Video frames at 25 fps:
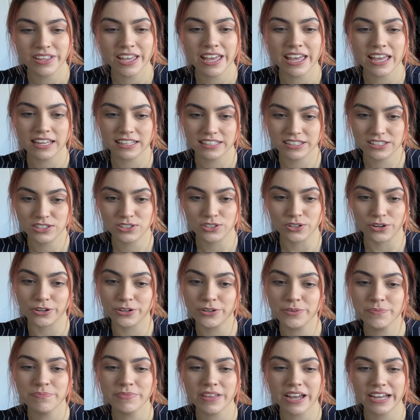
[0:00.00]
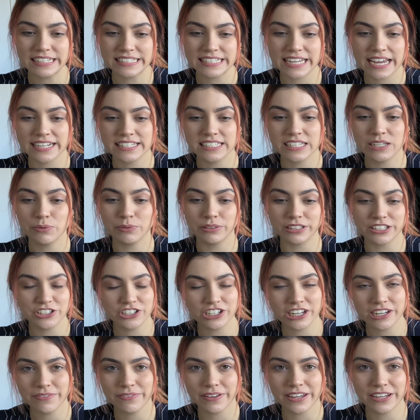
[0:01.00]
And so, our tactic will
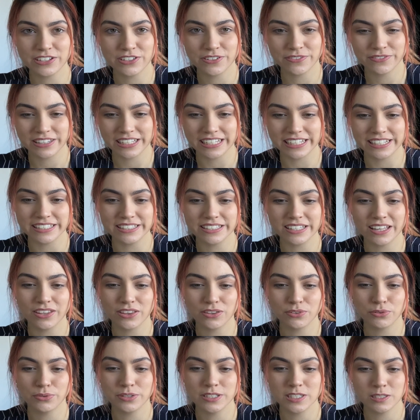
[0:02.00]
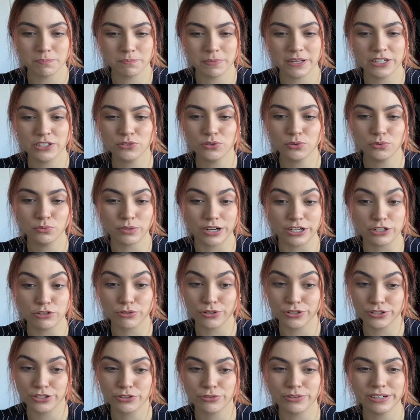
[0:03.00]
achieve each of these through a special retro
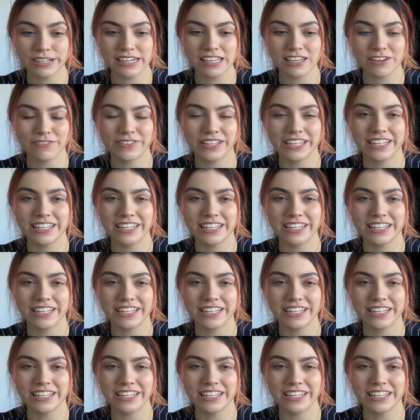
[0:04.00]
screening event